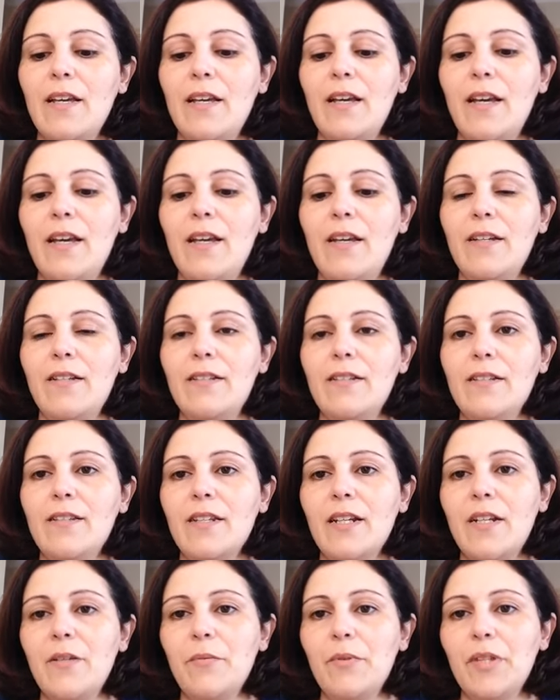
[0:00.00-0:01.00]
and
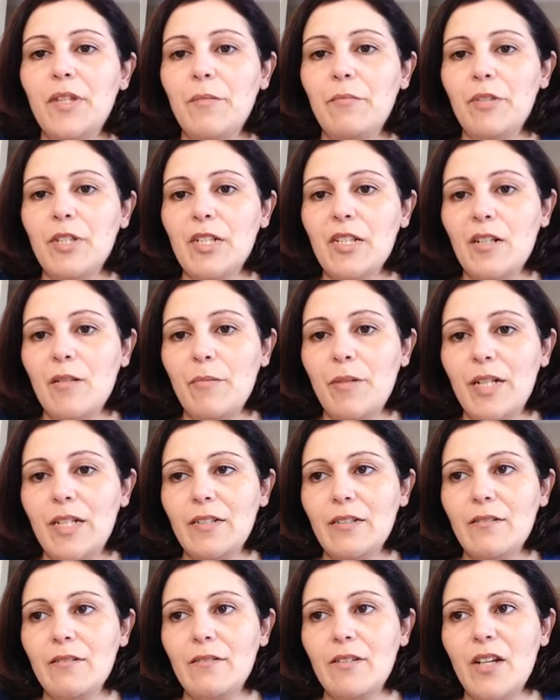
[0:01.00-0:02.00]
stayed with them until
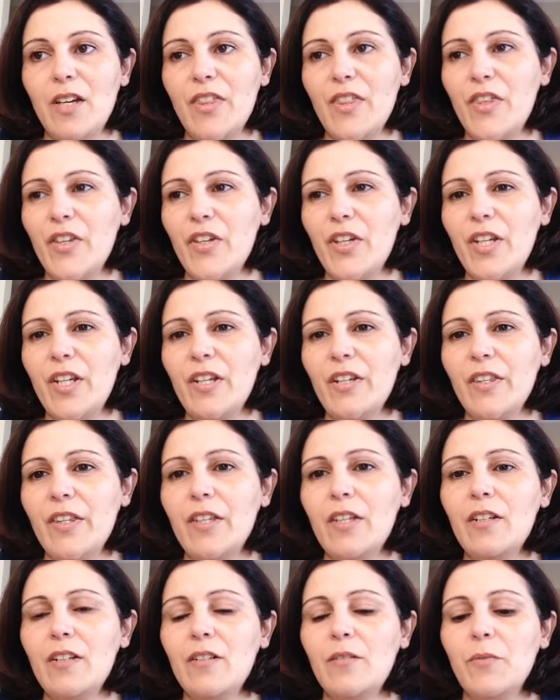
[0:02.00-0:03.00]
about 9:30, I
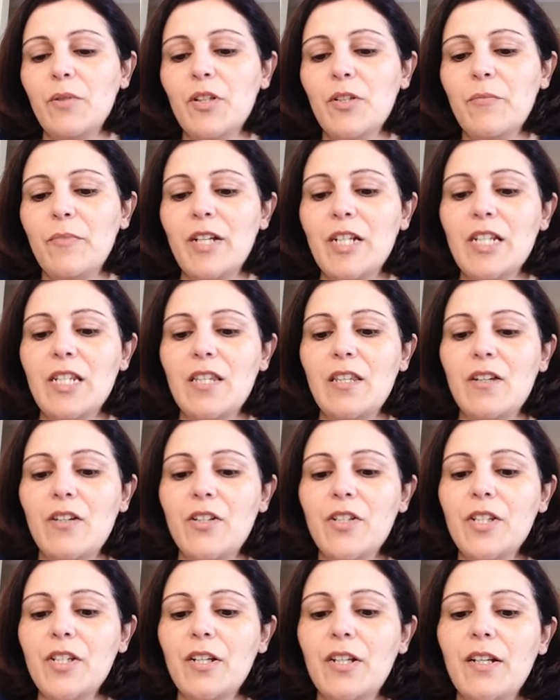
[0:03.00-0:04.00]
think. We got back to the
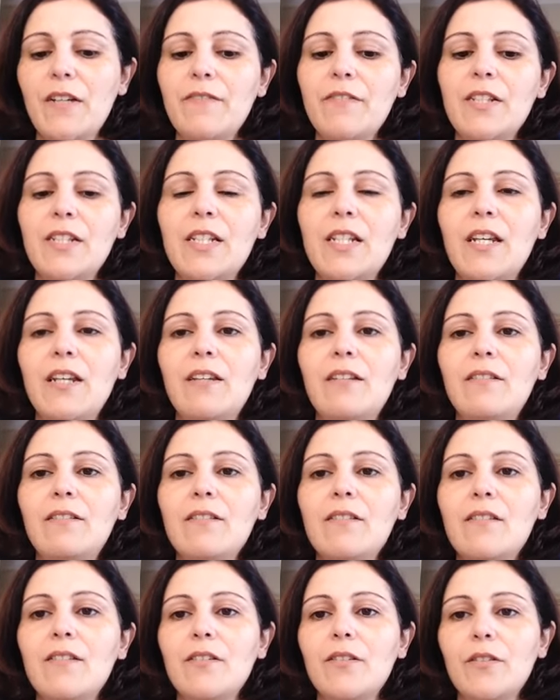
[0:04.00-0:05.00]
hotel after
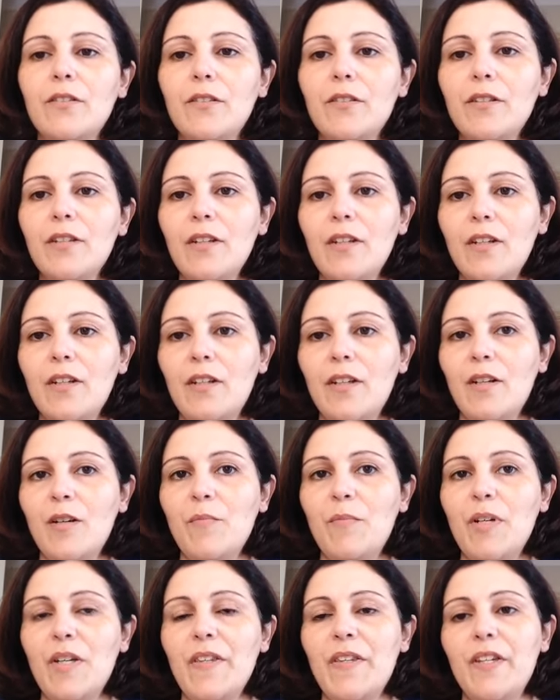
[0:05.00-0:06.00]
10, so
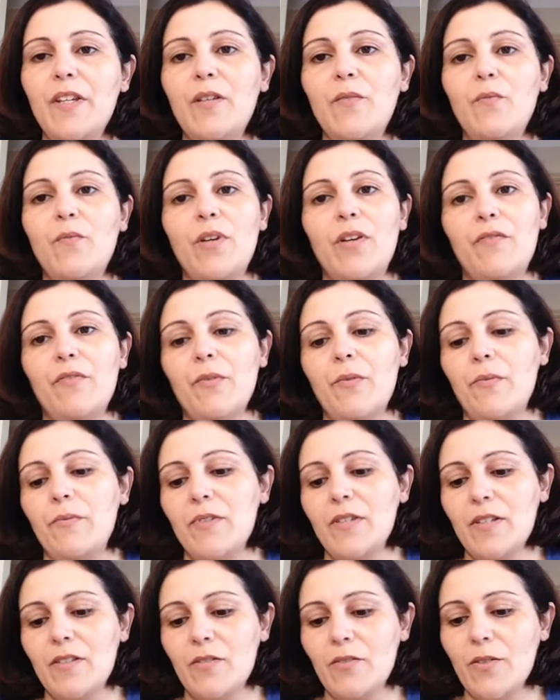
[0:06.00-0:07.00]
by then everyone
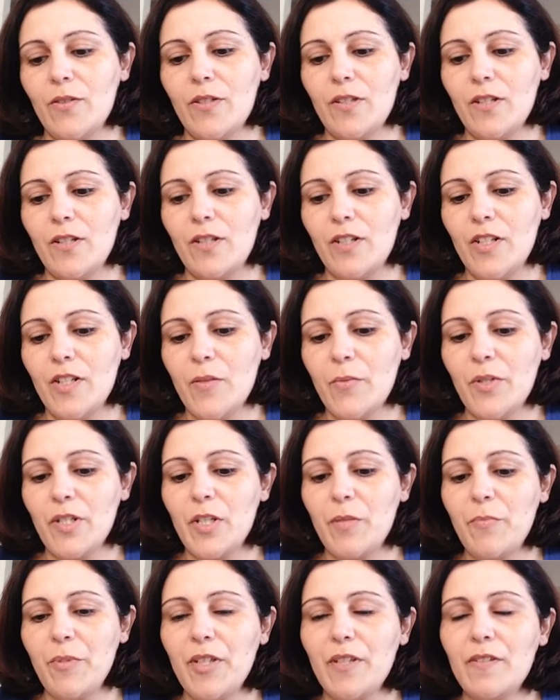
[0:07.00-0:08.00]
was exhausted and I just went
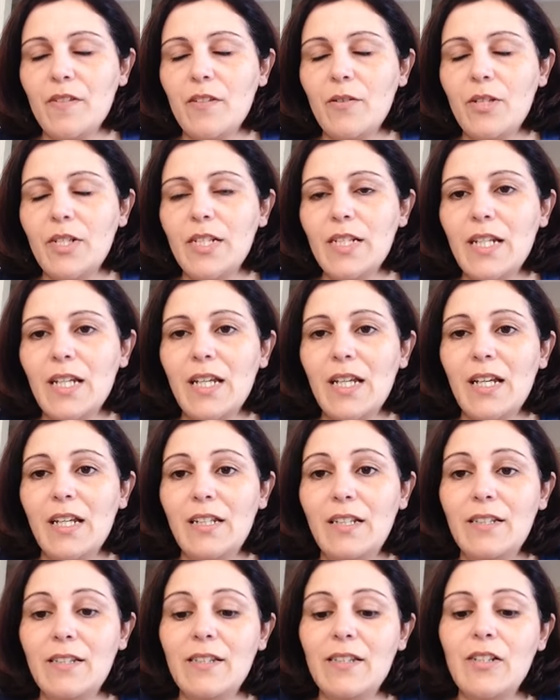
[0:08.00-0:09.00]
to bed, so I didn't get
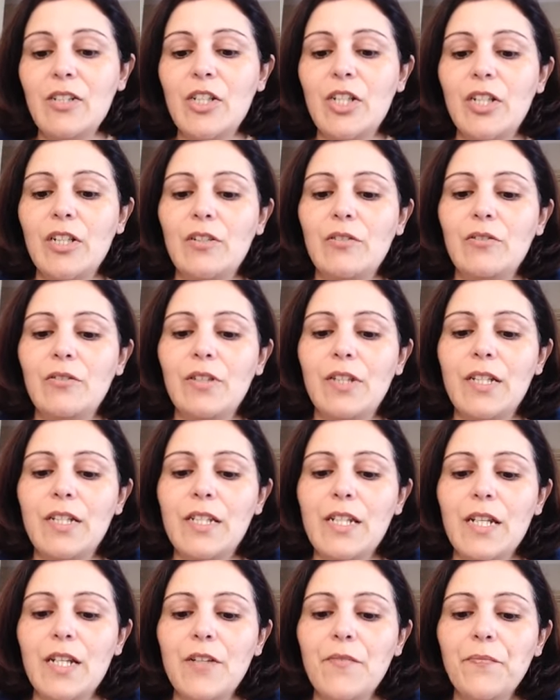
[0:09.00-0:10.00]
any stitching at all that
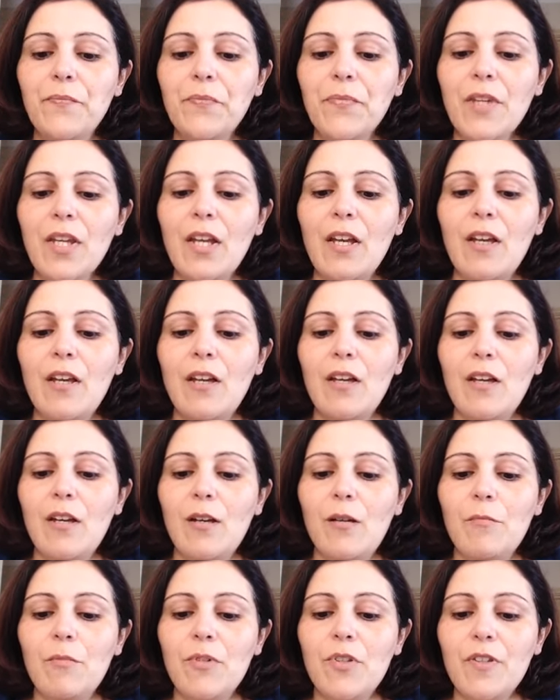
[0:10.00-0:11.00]
day.
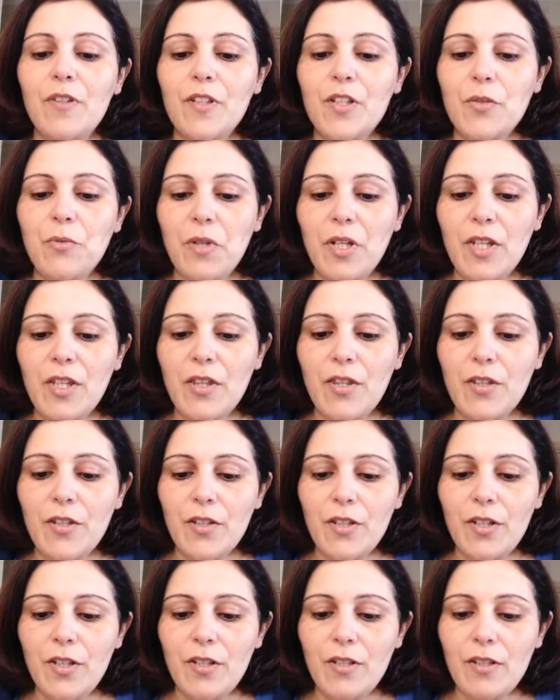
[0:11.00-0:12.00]
But on the
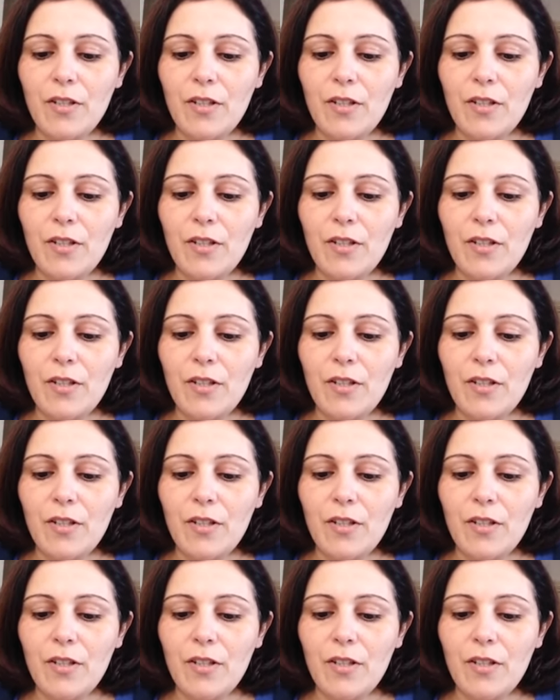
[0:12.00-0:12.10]
23rd